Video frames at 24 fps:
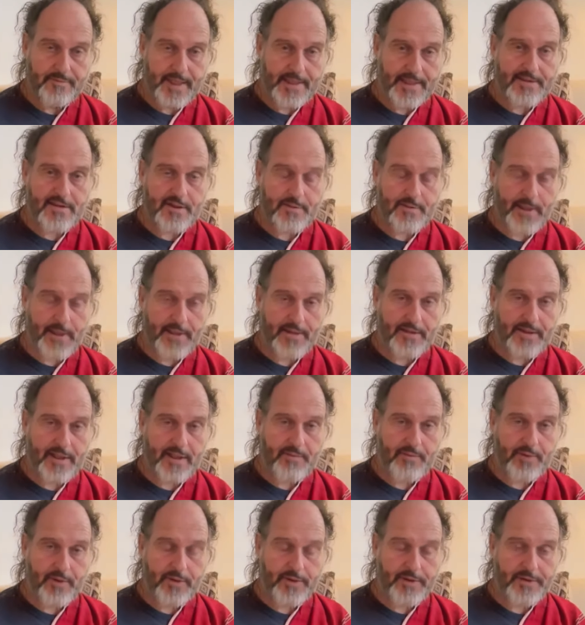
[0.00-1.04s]
That's the main
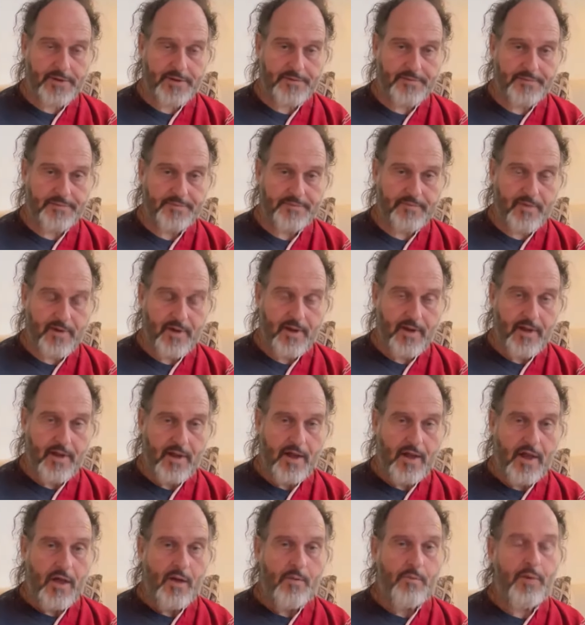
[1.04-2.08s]
key point.
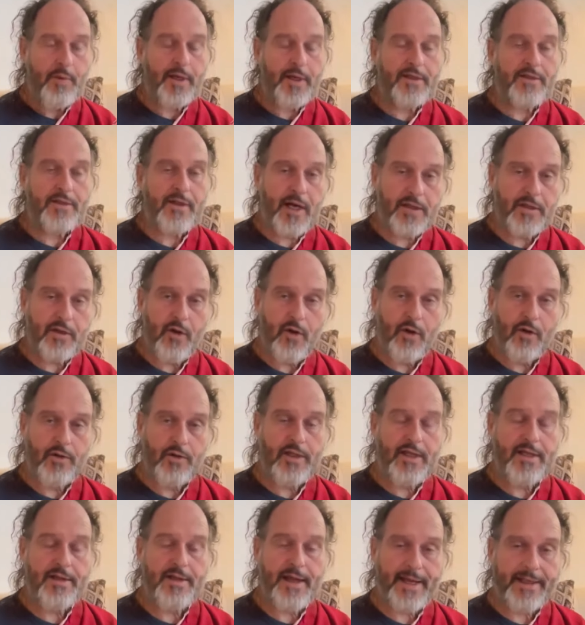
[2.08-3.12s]
But not
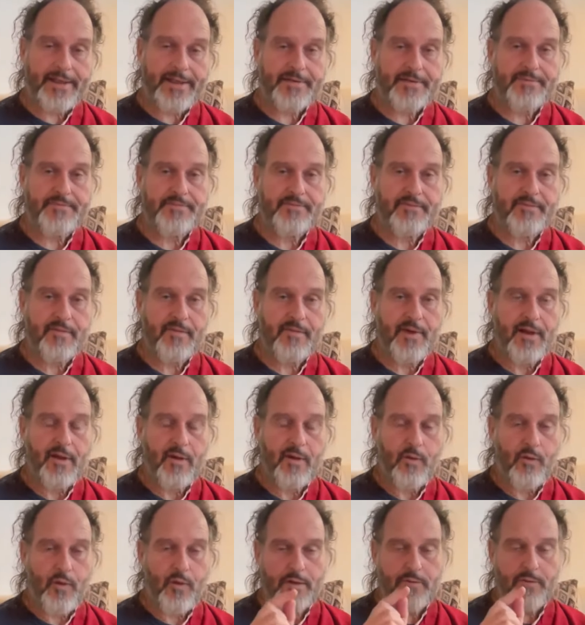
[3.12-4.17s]
only that,
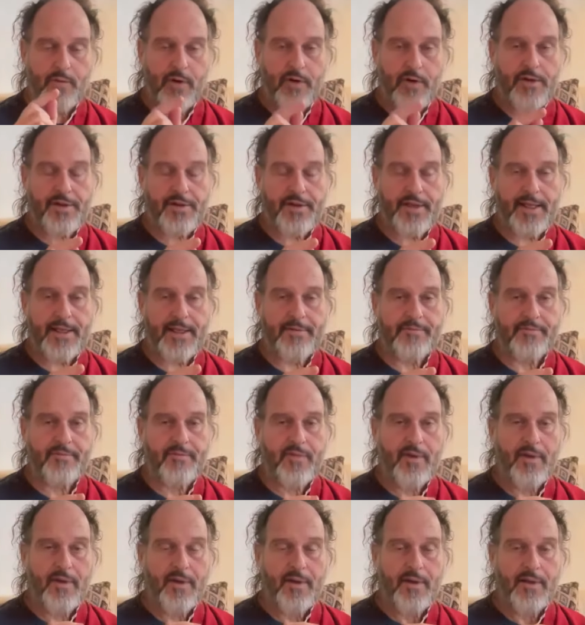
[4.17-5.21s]
one more thing,
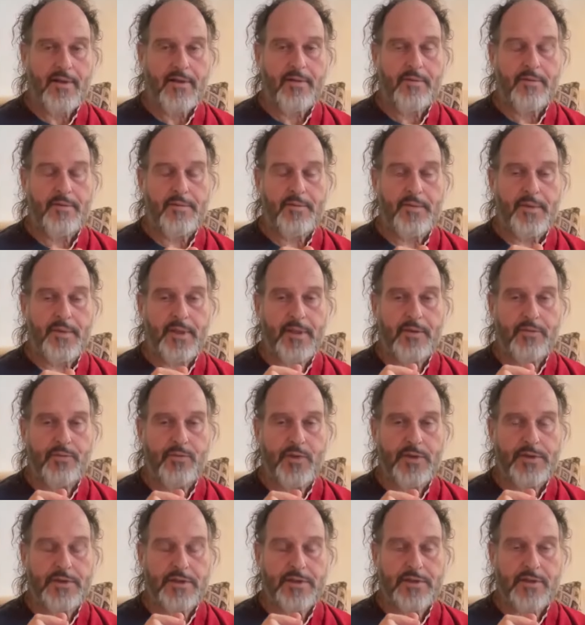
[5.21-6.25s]

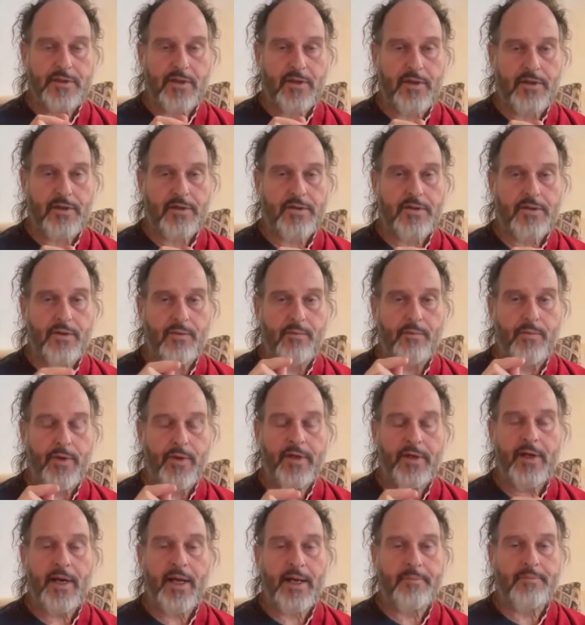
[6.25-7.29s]
which is called
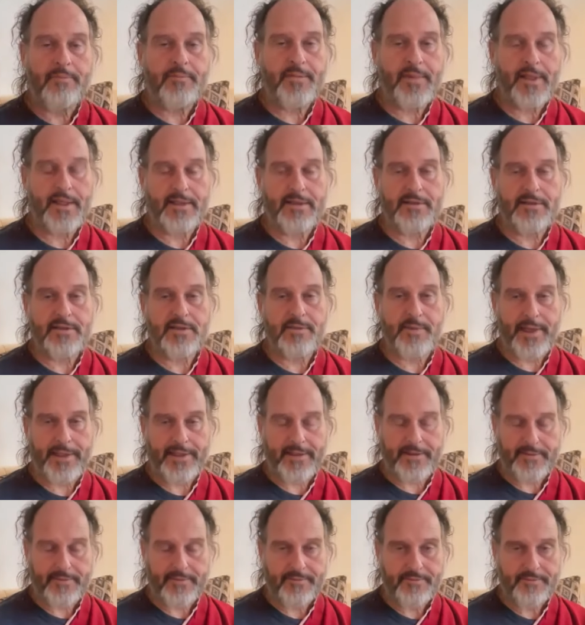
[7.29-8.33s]
Mönlam in
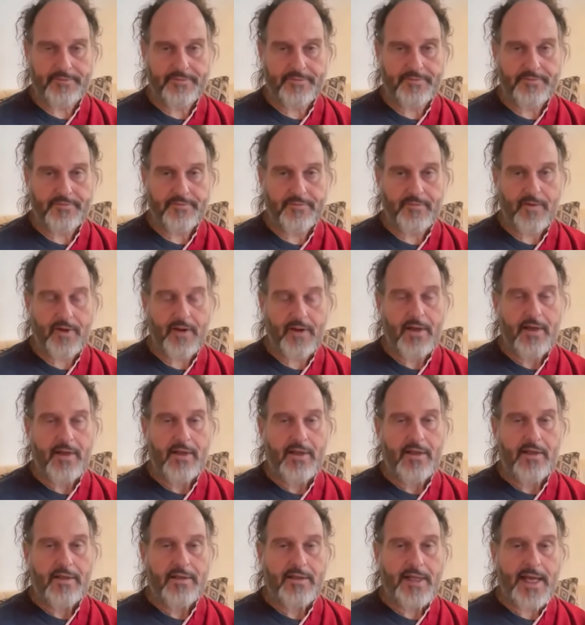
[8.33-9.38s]
Tibetan.
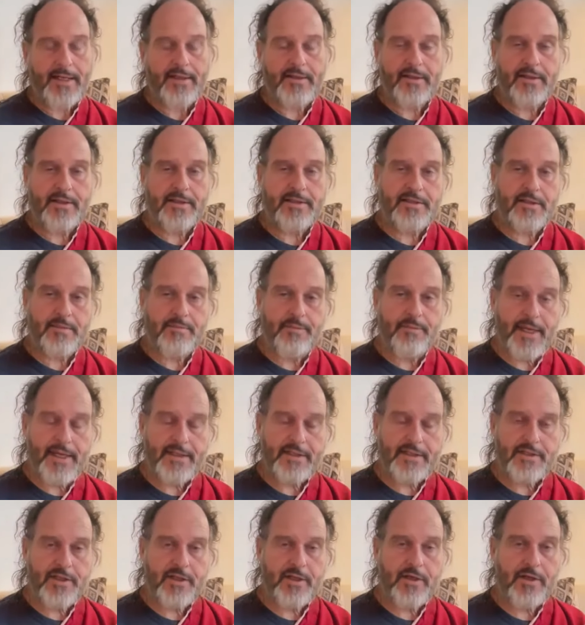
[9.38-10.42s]
That is a
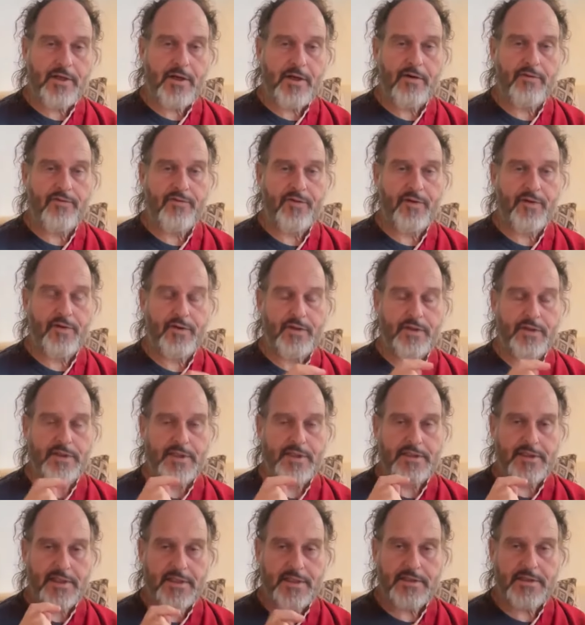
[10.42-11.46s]
mixture of
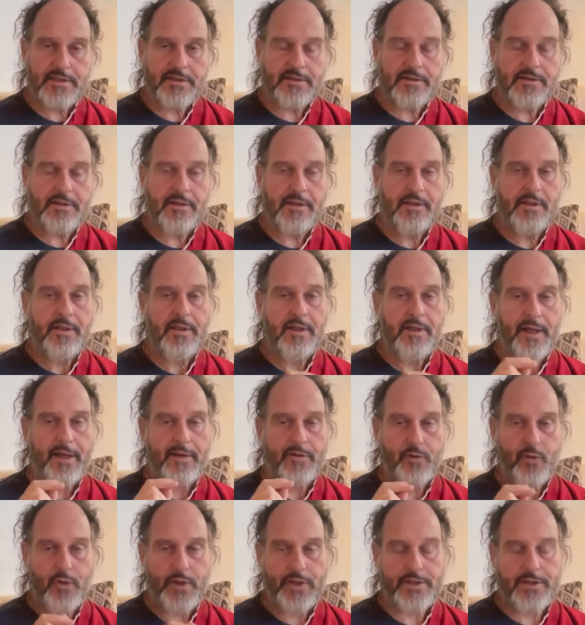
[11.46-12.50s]
decision
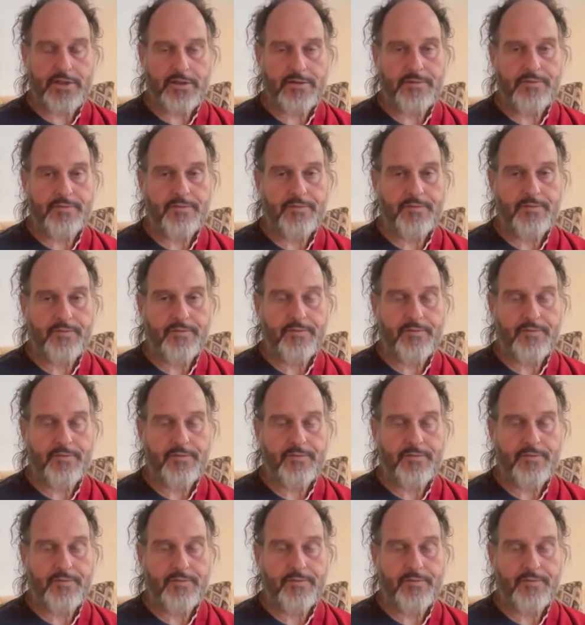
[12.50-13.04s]
and wish.